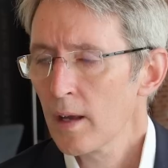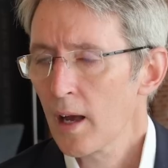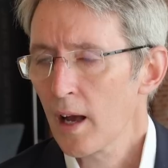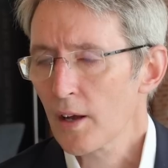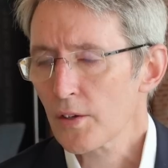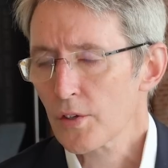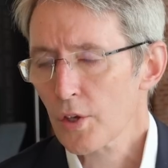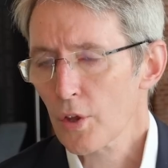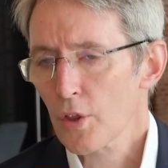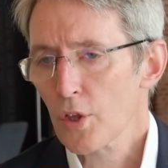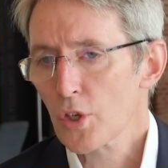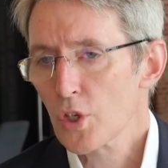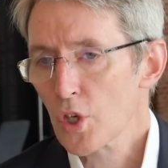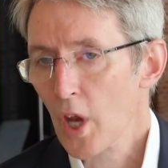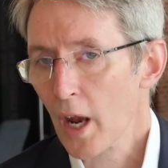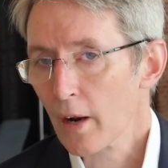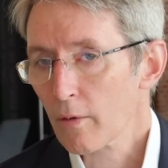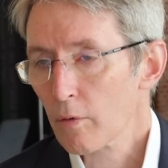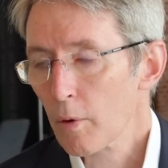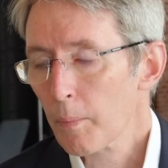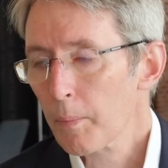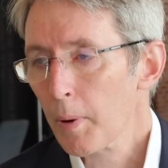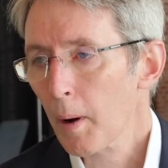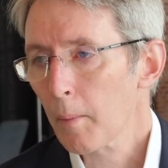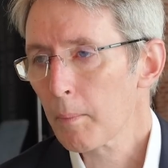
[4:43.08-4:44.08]
Yeah, so the Czech
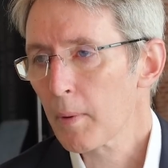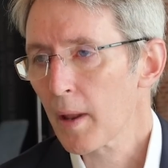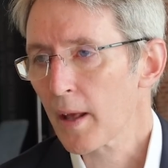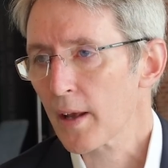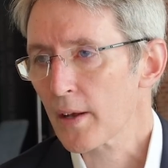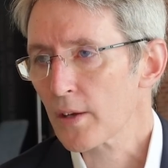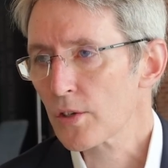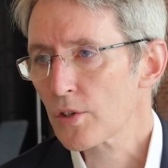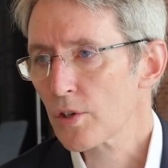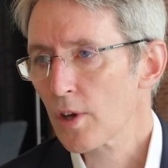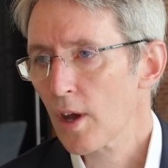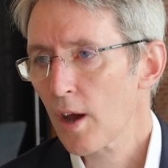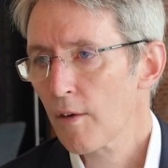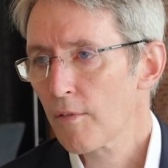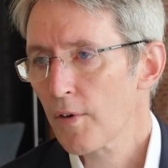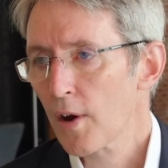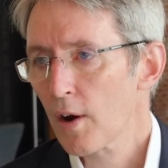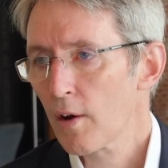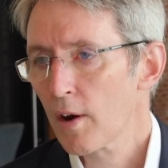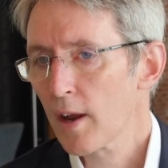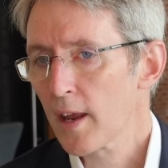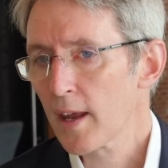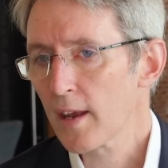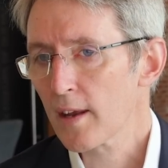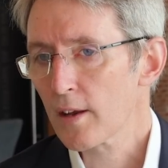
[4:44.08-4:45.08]
Republic's a
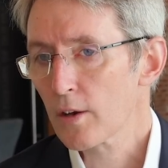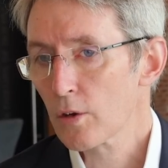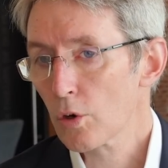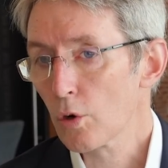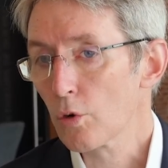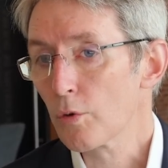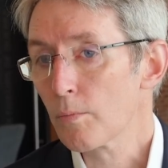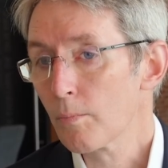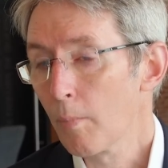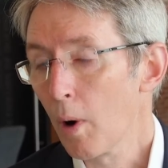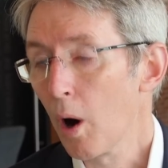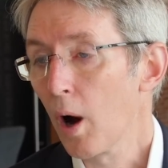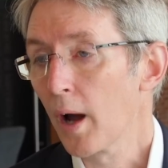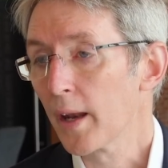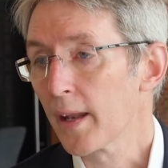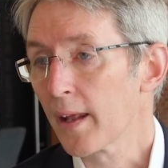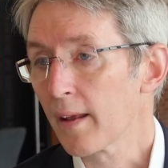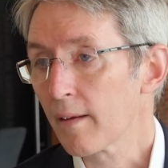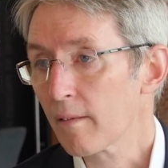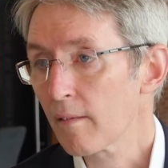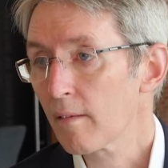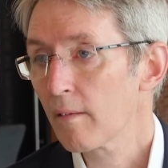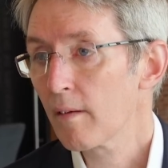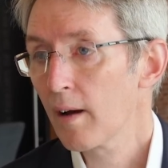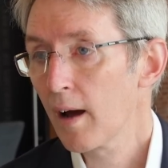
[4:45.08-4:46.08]
very good
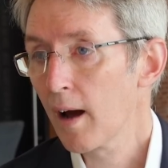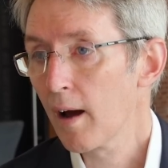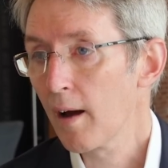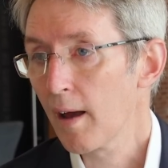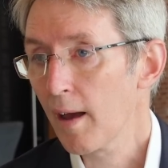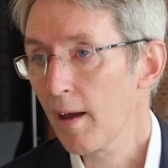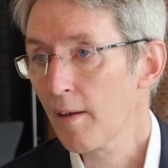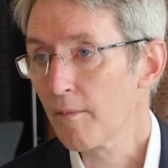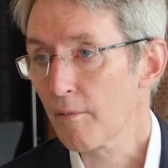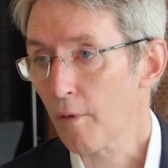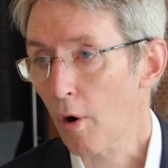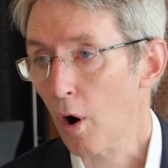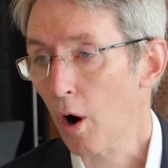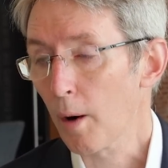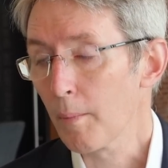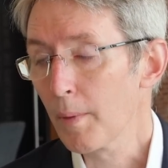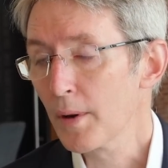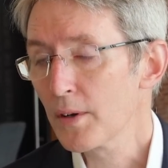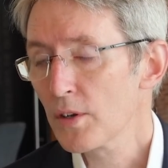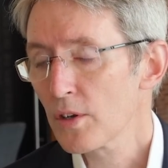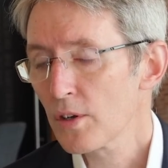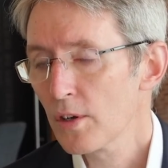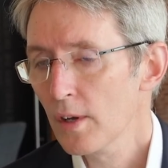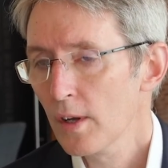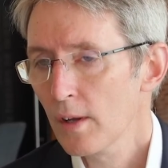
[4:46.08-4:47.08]
mining uh, environment.